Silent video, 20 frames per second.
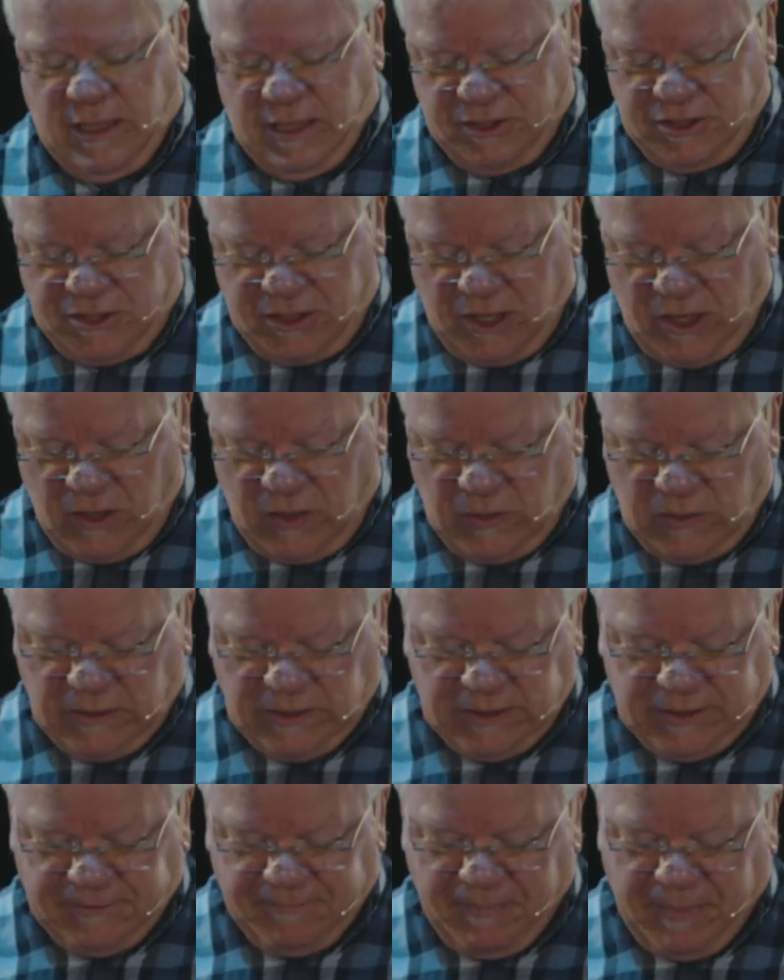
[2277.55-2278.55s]
And so
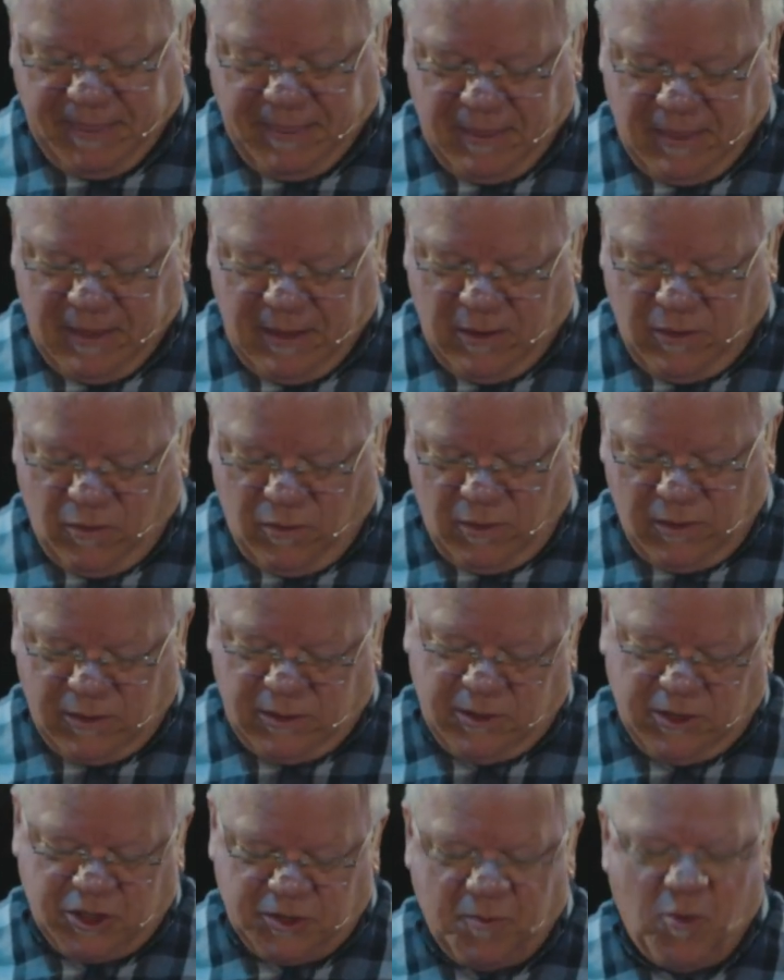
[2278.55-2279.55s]

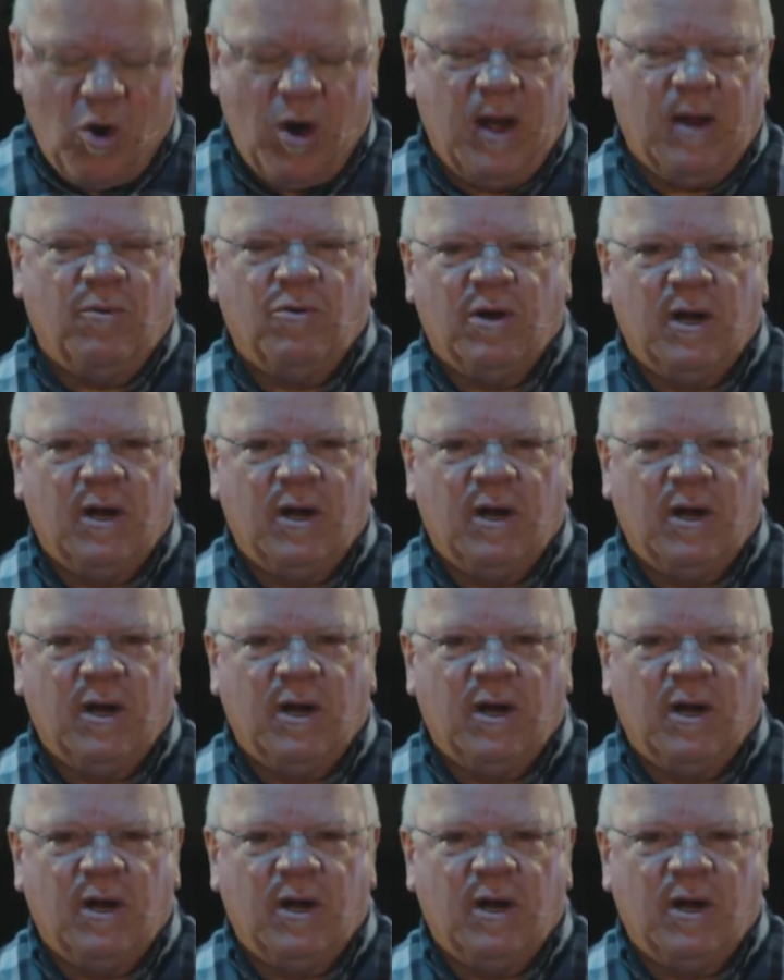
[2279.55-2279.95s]
this morning,